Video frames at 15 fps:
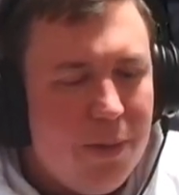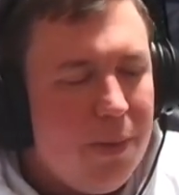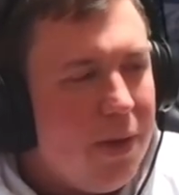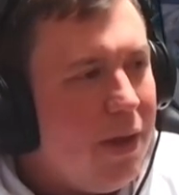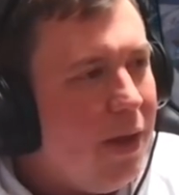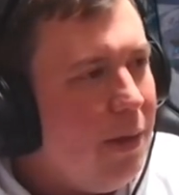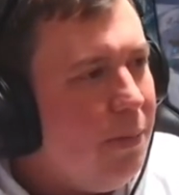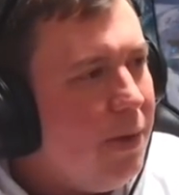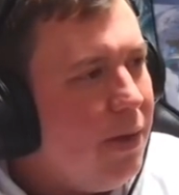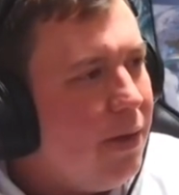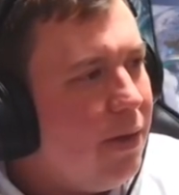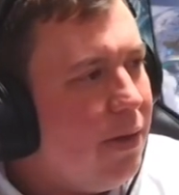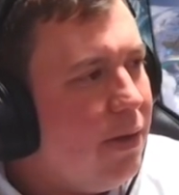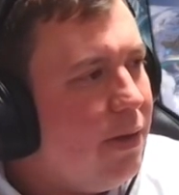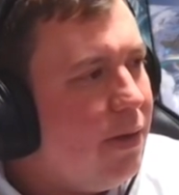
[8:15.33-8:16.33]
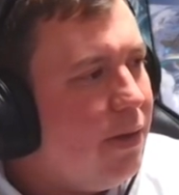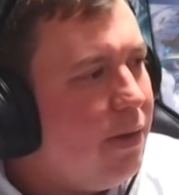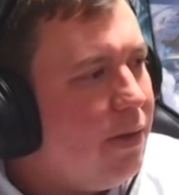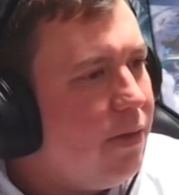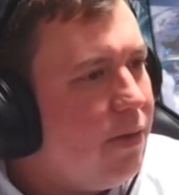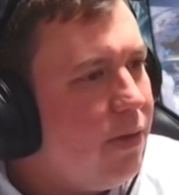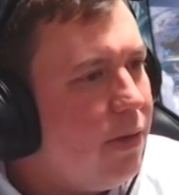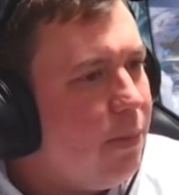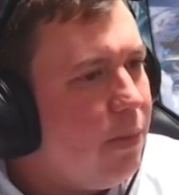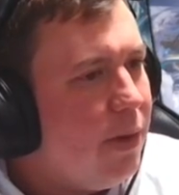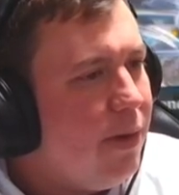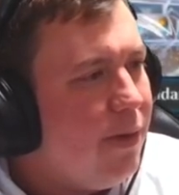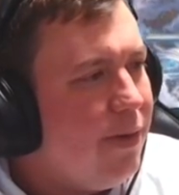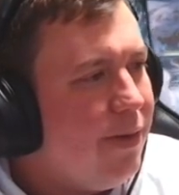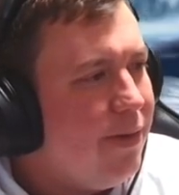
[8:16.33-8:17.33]
came in this time
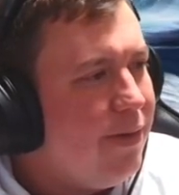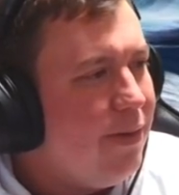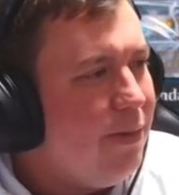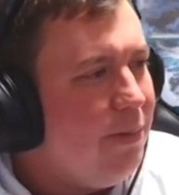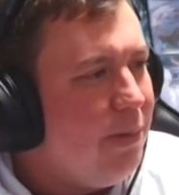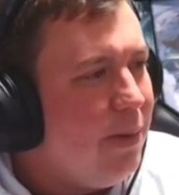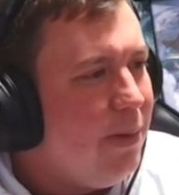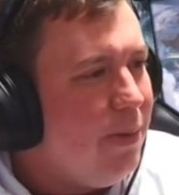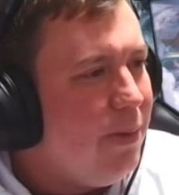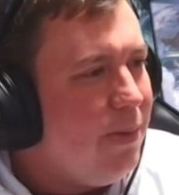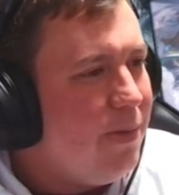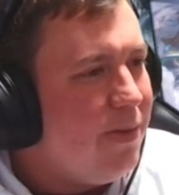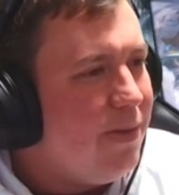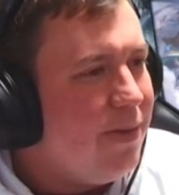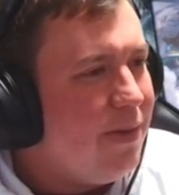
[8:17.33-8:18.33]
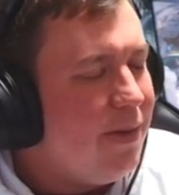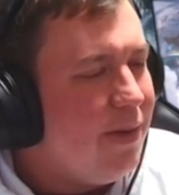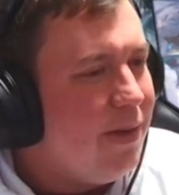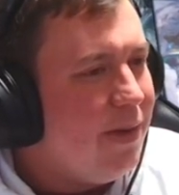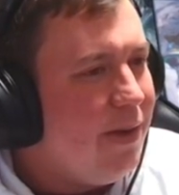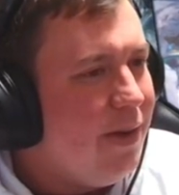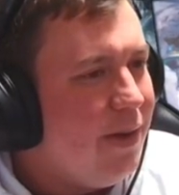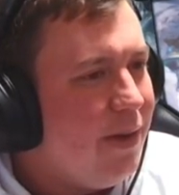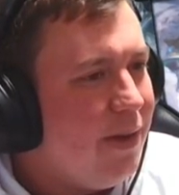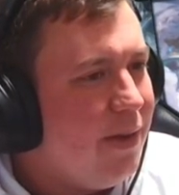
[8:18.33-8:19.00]
round. 2 blues isn't going to cut it.